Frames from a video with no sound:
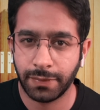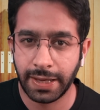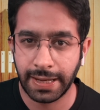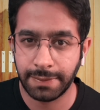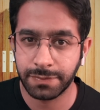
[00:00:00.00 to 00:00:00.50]

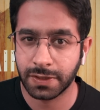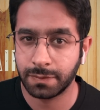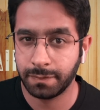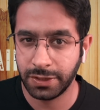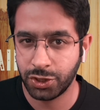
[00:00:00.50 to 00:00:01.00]
Aiims
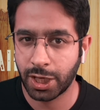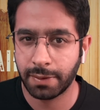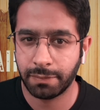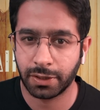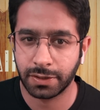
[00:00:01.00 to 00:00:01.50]
and
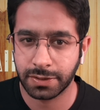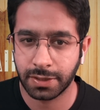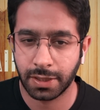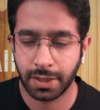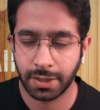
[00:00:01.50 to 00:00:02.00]
PGI, because
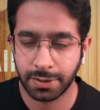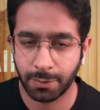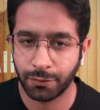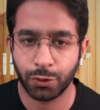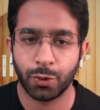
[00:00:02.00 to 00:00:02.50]
some
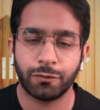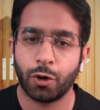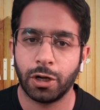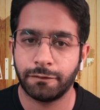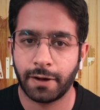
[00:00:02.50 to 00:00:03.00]
of you who have
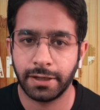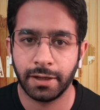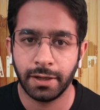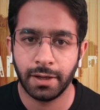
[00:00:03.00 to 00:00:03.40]
qualified